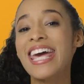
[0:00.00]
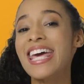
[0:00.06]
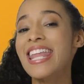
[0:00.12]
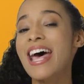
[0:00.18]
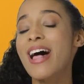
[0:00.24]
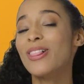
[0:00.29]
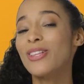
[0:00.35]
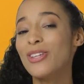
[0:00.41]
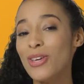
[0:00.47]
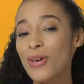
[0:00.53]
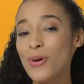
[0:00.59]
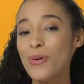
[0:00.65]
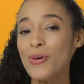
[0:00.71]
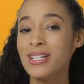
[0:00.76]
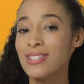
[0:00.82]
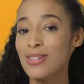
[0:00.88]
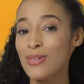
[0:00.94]

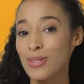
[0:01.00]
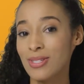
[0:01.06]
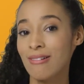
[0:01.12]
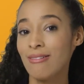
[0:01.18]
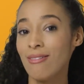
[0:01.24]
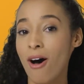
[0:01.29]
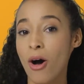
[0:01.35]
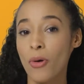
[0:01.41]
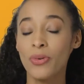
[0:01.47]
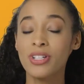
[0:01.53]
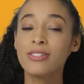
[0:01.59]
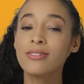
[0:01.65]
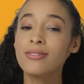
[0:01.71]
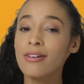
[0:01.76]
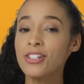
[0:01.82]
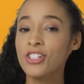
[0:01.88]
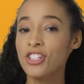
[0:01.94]
NLU is used along with
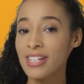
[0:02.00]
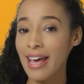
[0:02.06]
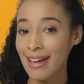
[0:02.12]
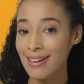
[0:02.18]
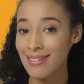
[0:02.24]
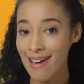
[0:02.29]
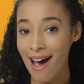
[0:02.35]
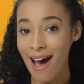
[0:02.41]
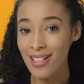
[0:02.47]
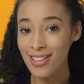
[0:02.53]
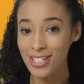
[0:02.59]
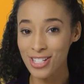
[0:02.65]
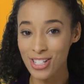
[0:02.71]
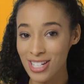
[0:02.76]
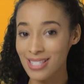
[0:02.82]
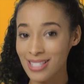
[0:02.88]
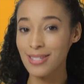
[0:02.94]
search
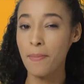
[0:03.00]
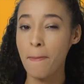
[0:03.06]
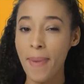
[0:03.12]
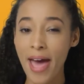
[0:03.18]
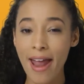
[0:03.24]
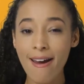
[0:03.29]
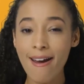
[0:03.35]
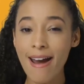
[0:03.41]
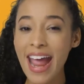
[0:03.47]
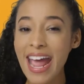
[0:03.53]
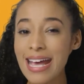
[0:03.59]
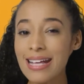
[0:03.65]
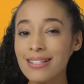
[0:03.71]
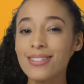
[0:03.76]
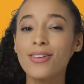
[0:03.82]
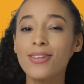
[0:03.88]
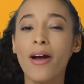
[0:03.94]
technology to better
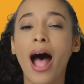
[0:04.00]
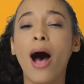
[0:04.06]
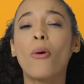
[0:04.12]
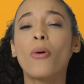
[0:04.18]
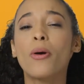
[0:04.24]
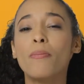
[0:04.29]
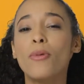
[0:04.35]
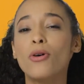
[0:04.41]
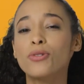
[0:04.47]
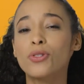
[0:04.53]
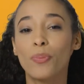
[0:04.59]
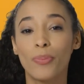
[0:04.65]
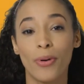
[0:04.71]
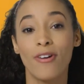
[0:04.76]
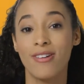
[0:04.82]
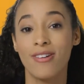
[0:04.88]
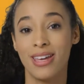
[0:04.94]
answer our
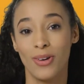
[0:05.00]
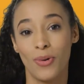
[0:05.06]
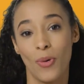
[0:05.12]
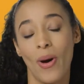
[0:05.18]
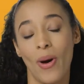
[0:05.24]
most burning